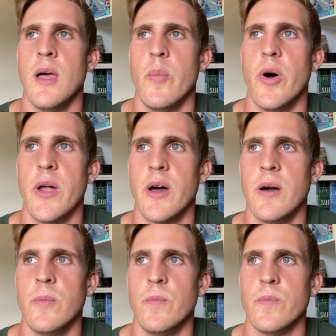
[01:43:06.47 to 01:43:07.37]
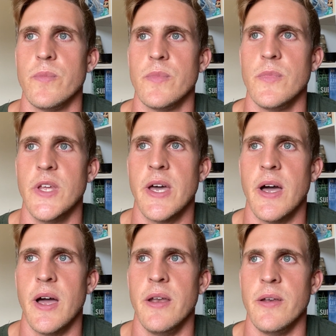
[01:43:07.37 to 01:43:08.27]
But
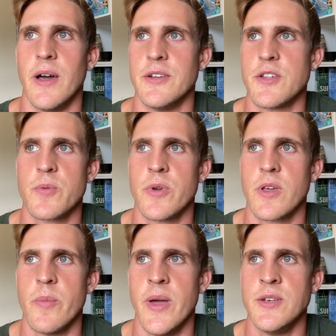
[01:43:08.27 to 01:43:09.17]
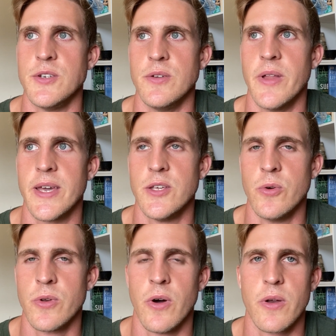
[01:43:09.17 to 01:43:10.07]
yeah, and I just want to commend you. Like,
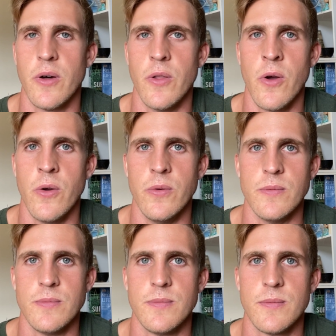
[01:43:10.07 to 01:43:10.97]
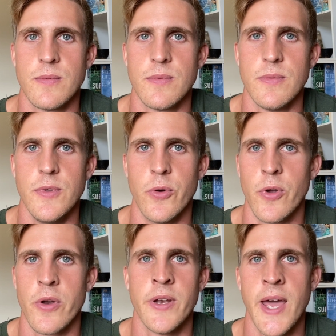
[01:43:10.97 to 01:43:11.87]
you're not alone. You're
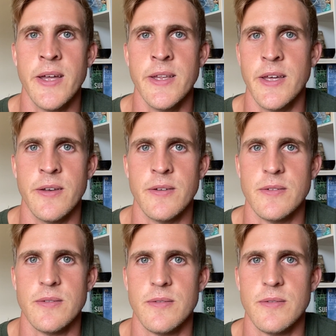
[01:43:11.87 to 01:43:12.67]
not an alien.